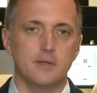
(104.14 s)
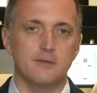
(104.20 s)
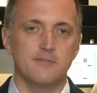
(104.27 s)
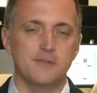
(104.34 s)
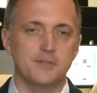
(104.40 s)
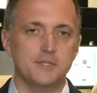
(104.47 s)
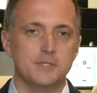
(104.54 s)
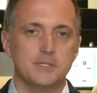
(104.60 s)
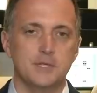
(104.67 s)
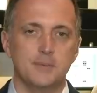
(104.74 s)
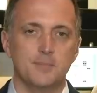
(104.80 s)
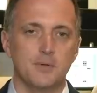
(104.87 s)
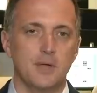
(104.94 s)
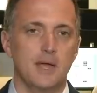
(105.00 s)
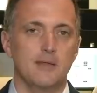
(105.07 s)

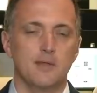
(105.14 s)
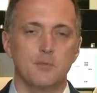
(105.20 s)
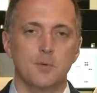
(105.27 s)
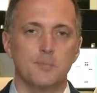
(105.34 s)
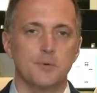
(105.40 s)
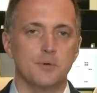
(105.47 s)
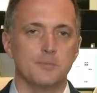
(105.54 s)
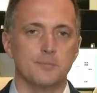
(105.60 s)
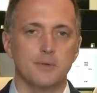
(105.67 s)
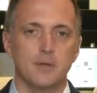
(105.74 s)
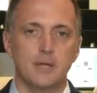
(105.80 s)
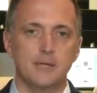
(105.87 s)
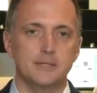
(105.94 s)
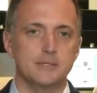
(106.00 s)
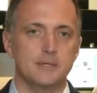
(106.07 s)
efficiency plan that we put in
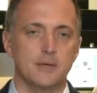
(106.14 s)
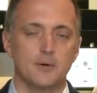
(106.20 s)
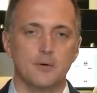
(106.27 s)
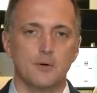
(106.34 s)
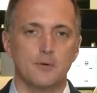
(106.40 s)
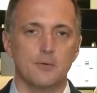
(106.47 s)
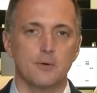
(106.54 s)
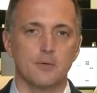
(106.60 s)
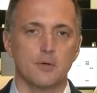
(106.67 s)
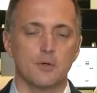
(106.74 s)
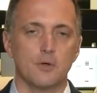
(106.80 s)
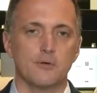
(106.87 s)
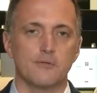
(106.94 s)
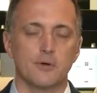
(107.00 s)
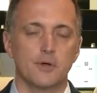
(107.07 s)
place, a
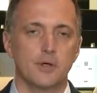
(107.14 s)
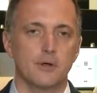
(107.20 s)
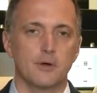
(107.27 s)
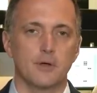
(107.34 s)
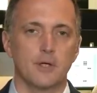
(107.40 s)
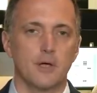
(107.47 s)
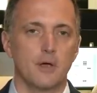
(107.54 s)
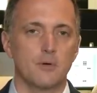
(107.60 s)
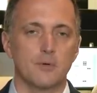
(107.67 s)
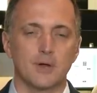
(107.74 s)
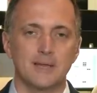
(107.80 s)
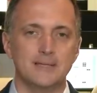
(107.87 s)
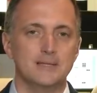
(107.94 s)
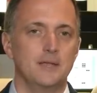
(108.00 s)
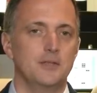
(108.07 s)
little over a year ago.
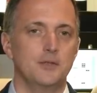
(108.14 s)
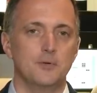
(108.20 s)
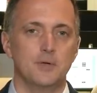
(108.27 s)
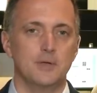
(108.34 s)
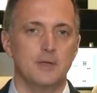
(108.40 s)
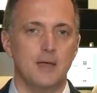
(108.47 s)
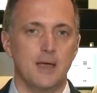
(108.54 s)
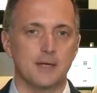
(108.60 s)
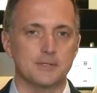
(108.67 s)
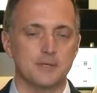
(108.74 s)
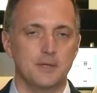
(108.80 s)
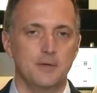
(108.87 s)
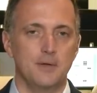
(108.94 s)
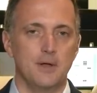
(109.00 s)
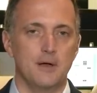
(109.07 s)
We're continuing to
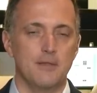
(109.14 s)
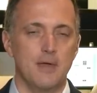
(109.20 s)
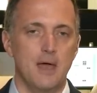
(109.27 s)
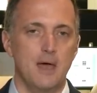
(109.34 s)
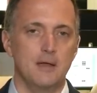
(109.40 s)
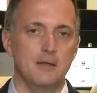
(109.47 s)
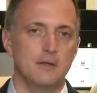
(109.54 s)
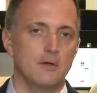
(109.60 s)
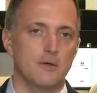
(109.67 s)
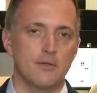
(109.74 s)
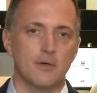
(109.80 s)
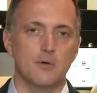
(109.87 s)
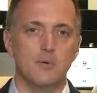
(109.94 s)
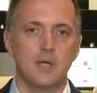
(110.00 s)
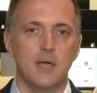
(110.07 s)
execute on that. And
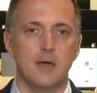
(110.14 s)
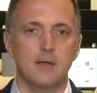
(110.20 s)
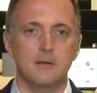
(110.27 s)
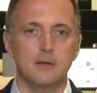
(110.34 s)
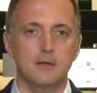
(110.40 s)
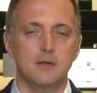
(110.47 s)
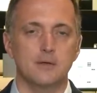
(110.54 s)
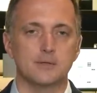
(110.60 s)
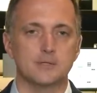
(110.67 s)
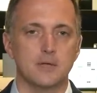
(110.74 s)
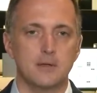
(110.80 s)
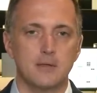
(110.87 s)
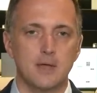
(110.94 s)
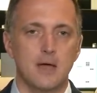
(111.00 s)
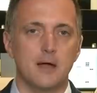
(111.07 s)
although we had,
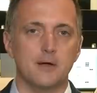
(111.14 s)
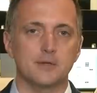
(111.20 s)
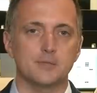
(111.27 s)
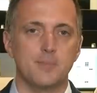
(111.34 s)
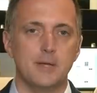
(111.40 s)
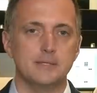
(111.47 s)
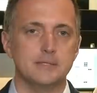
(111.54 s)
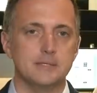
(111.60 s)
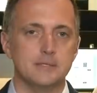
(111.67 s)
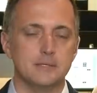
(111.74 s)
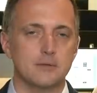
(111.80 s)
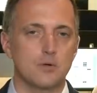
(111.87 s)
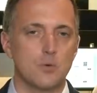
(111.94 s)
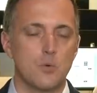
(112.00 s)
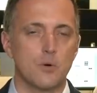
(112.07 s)
slightly higher
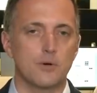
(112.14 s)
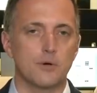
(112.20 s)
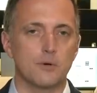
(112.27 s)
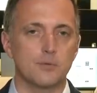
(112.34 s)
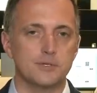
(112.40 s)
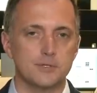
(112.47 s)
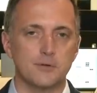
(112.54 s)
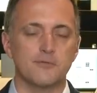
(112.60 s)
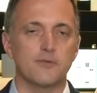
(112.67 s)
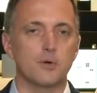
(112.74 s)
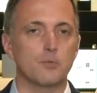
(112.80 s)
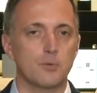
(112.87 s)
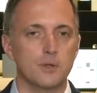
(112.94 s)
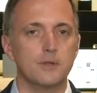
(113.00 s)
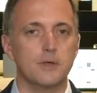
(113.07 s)
expenses in the quarter, we still
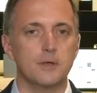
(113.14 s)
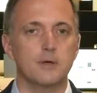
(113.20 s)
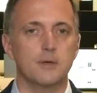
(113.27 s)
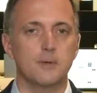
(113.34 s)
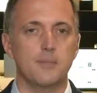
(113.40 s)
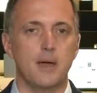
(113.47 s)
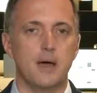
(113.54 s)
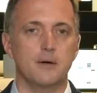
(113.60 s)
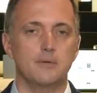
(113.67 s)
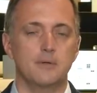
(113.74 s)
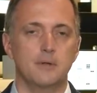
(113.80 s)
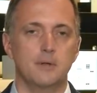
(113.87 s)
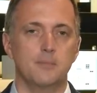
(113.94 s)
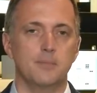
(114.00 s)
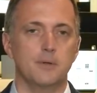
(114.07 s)
feel really good
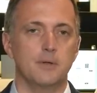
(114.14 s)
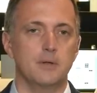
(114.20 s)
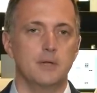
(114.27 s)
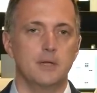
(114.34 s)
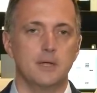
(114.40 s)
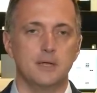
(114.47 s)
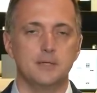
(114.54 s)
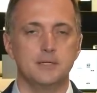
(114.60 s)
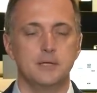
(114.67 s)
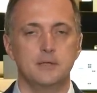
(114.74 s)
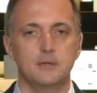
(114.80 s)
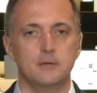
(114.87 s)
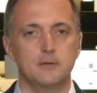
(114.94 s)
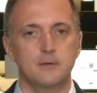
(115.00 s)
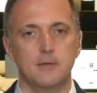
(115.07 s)
about the ability to
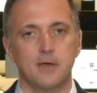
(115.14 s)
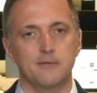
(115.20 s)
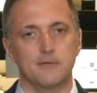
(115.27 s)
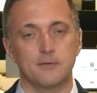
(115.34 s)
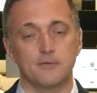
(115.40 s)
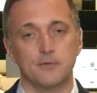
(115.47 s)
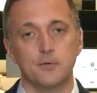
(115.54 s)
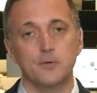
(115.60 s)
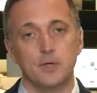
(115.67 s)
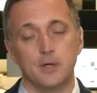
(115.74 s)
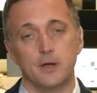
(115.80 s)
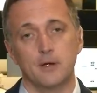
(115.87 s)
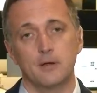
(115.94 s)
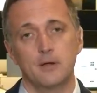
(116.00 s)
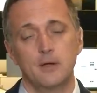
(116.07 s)
continue to do that for the full
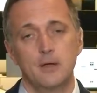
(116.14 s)
year.